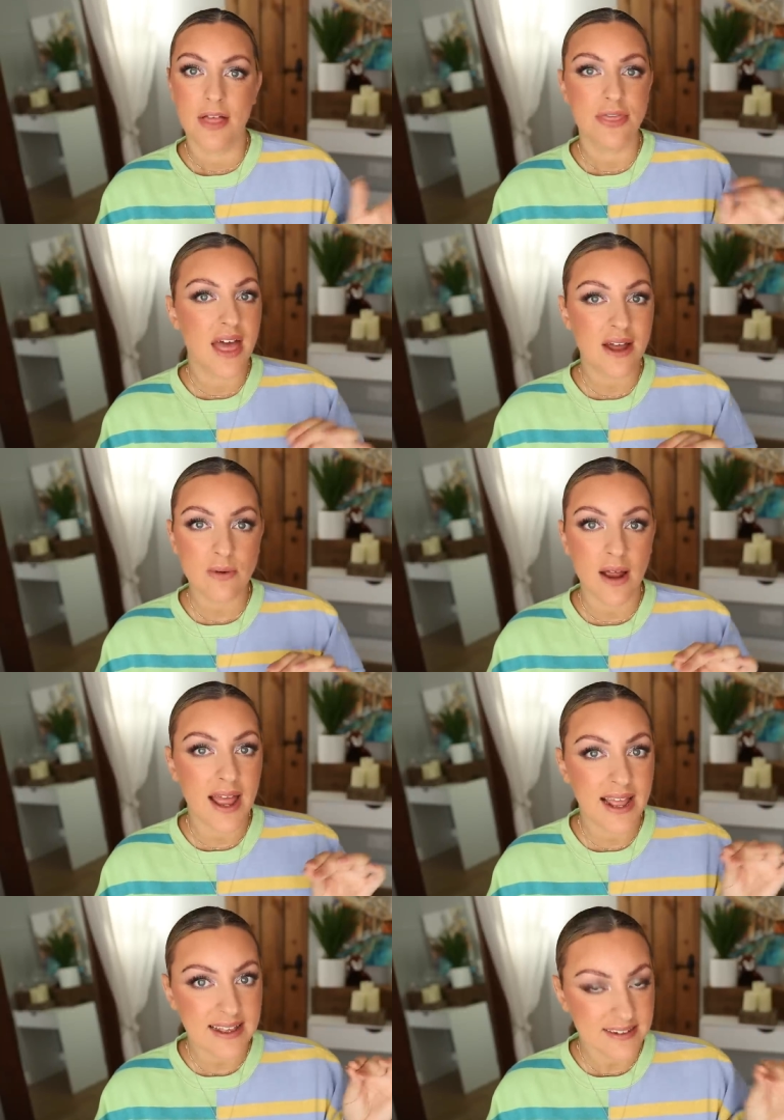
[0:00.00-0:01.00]
there are
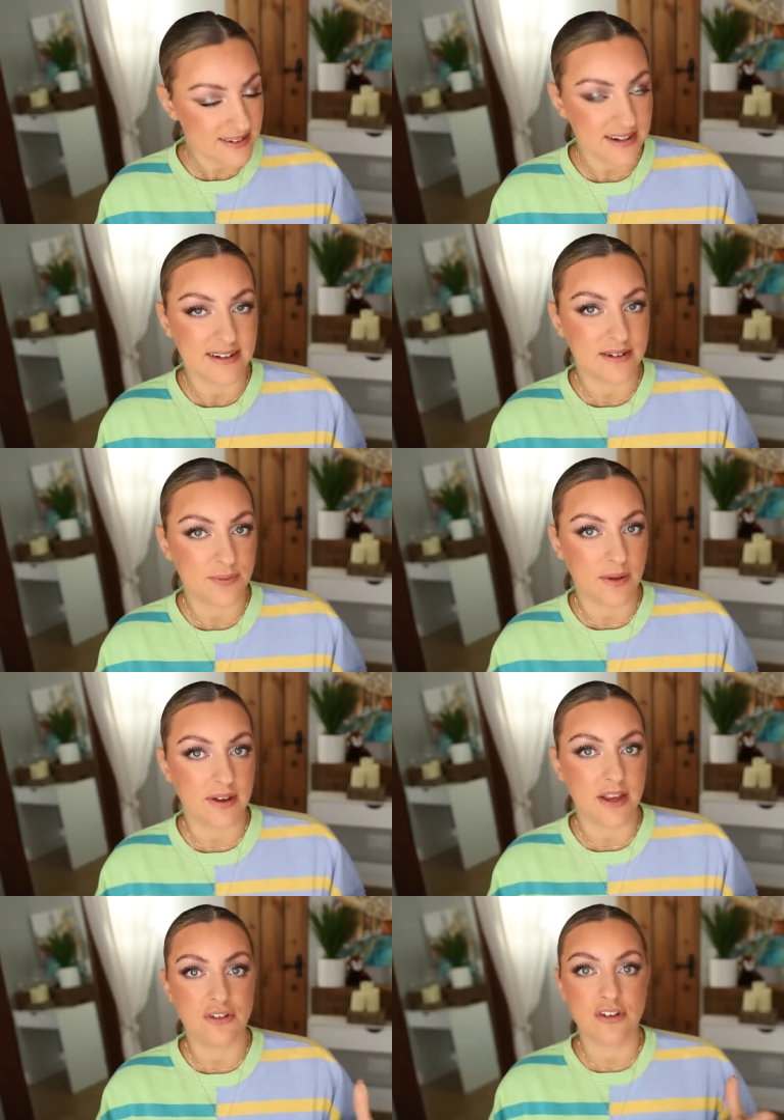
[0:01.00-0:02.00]
excellent
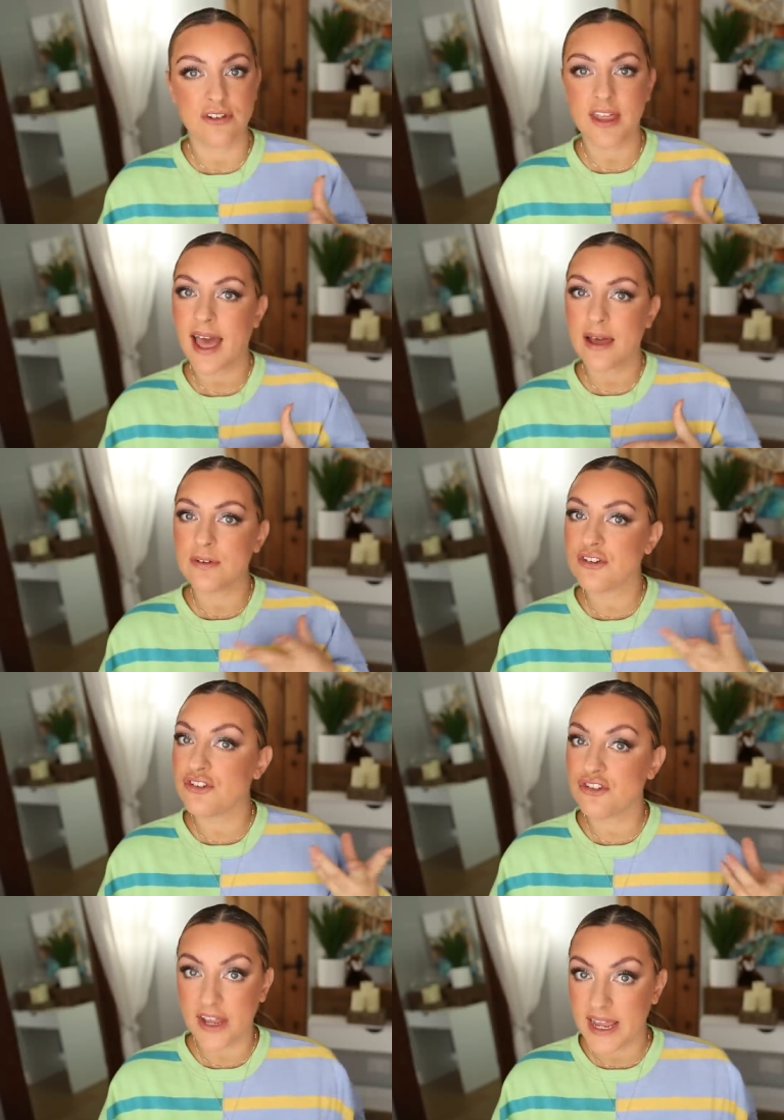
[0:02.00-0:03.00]
foundations that have a
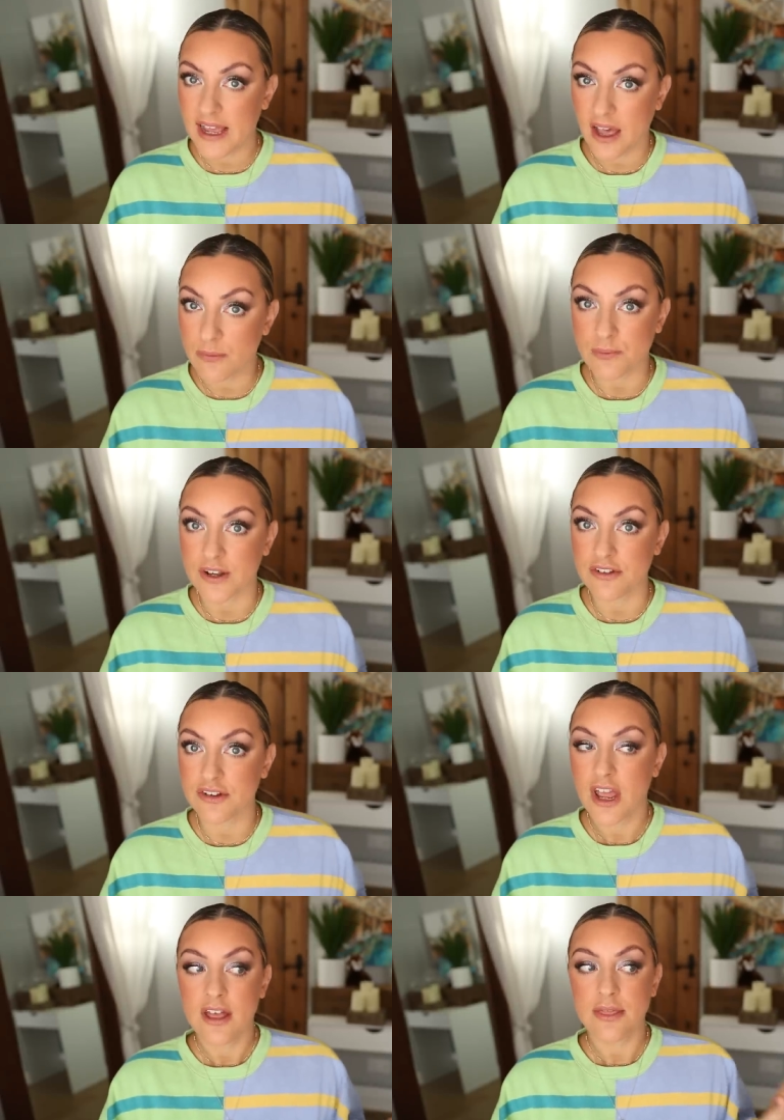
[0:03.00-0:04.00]
sheer
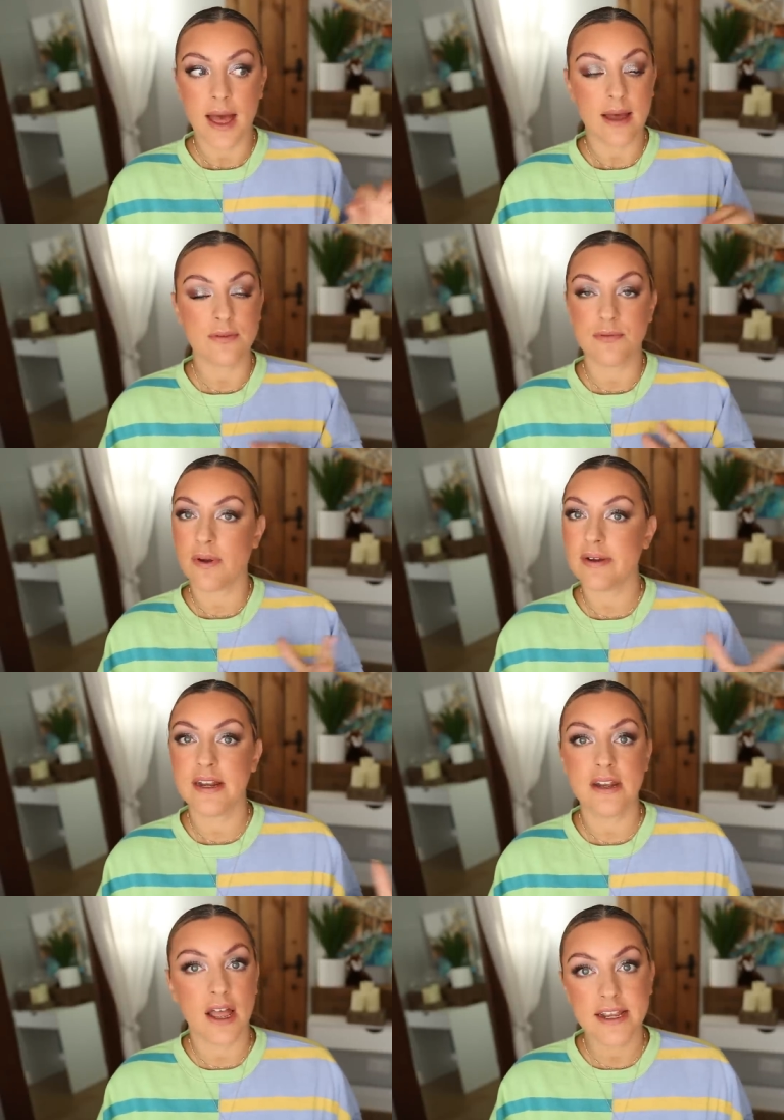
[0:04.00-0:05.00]
coverage, that have a very
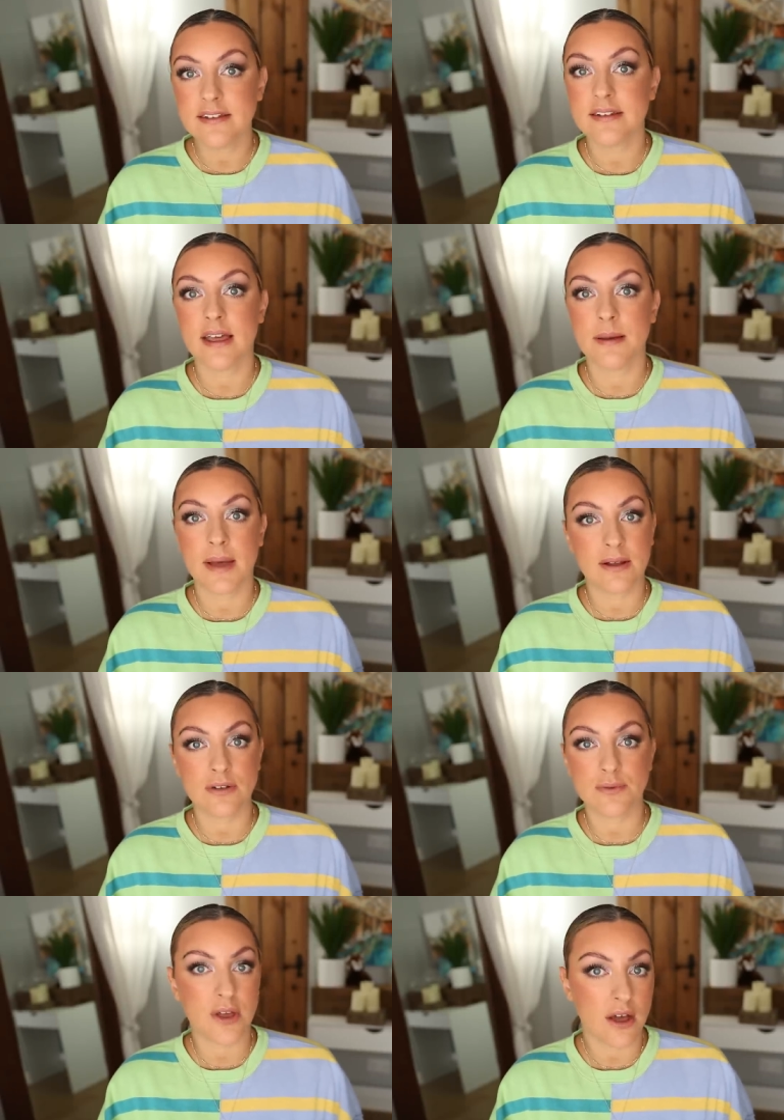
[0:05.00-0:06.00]
light amount
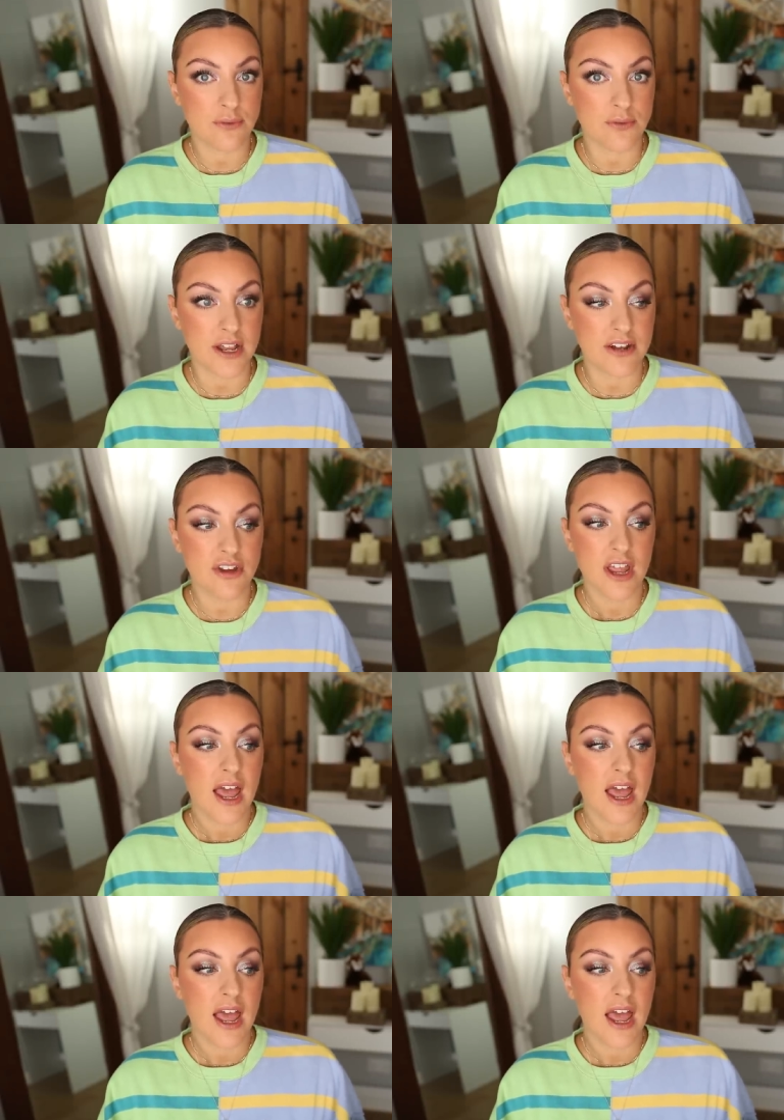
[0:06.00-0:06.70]
of coverage,